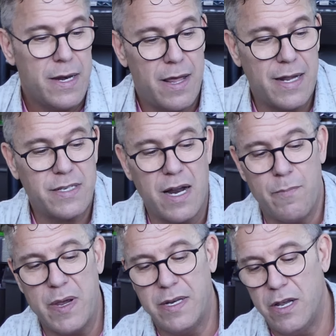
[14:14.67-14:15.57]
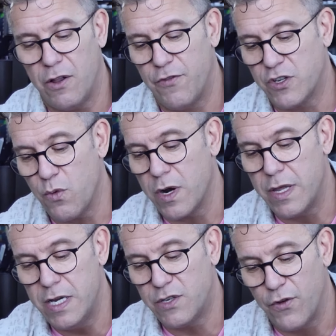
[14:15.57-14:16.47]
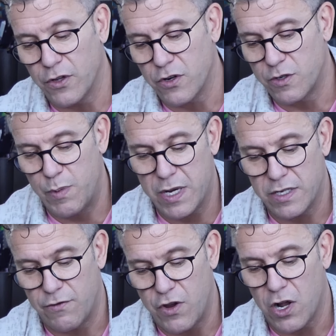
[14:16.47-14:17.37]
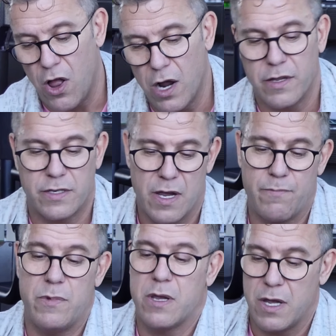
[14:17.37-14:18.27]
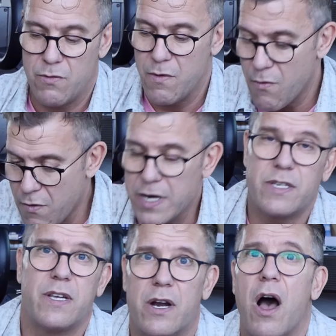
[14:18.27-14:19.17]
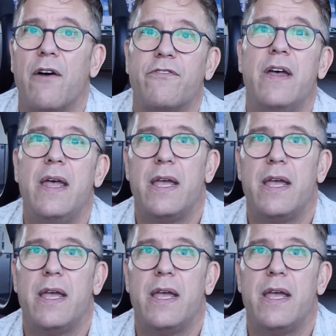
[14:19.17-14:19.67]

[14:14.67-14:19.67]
Now that's not a big deal if it's one of these filters because if you clog this up, you can rinse it off